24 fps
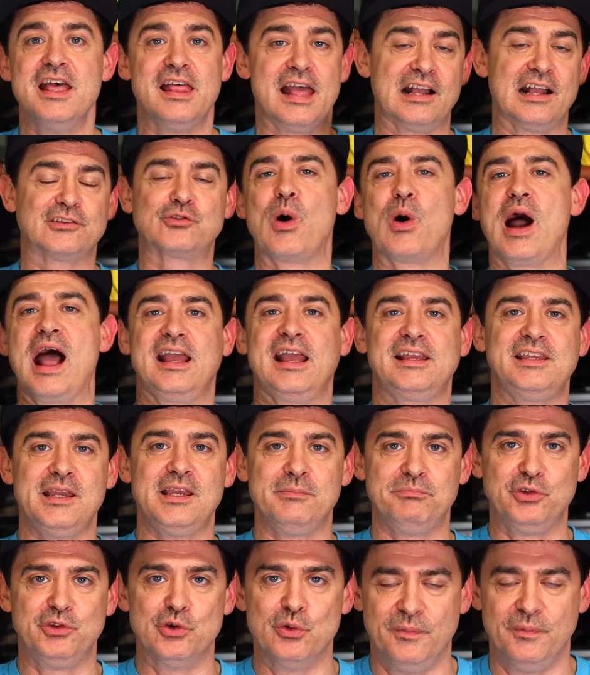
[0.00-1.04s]
That's why I
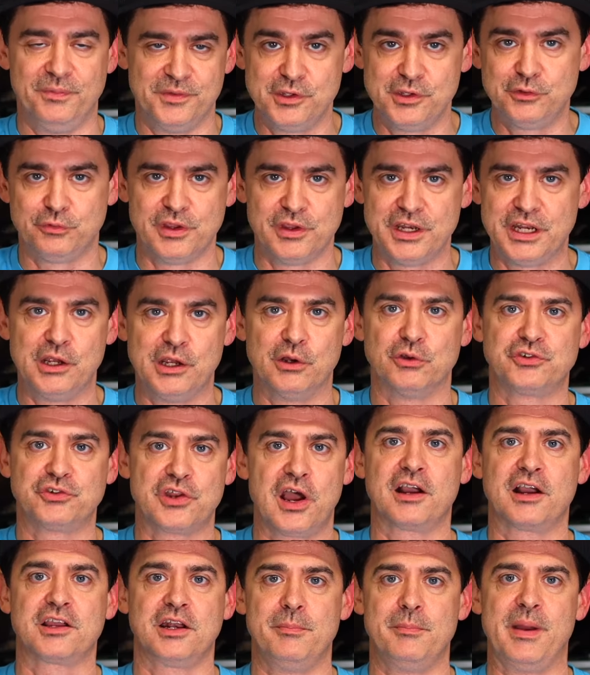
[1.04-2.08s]
keep doing these videos
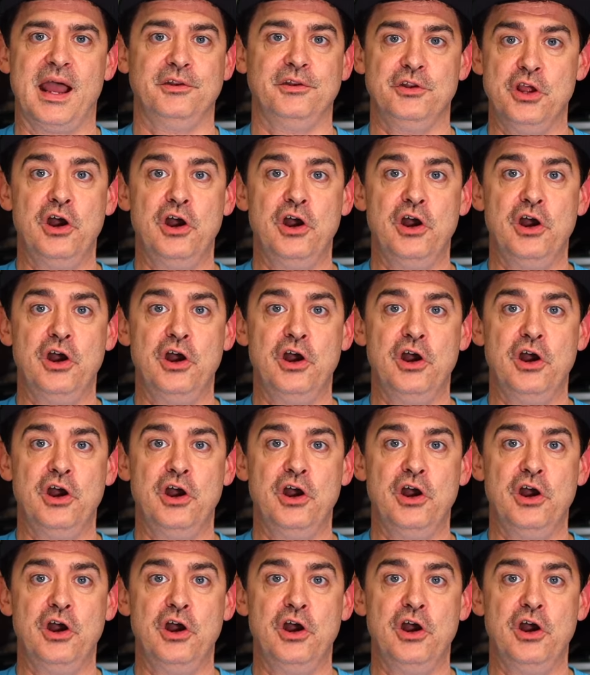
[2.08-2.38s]
talking about,